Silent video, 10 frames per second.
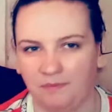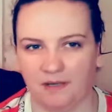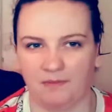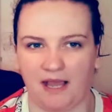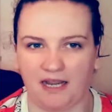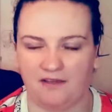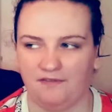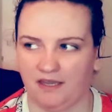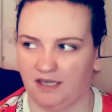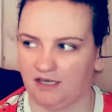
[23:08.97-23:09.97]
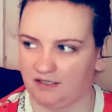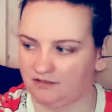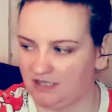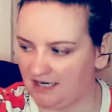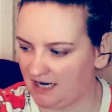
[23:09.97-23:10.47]
a big bag, I think
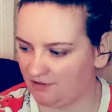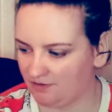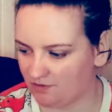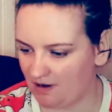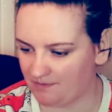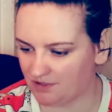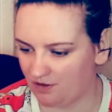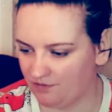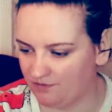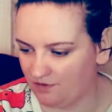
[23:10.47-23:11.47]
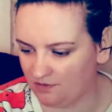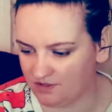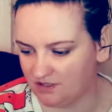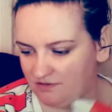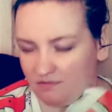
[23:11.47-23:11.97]
900 grams of
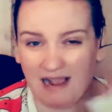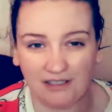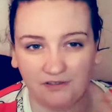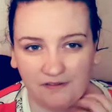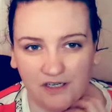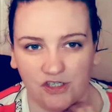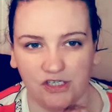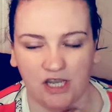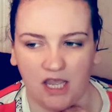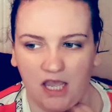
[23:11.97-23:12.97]
frozen white fish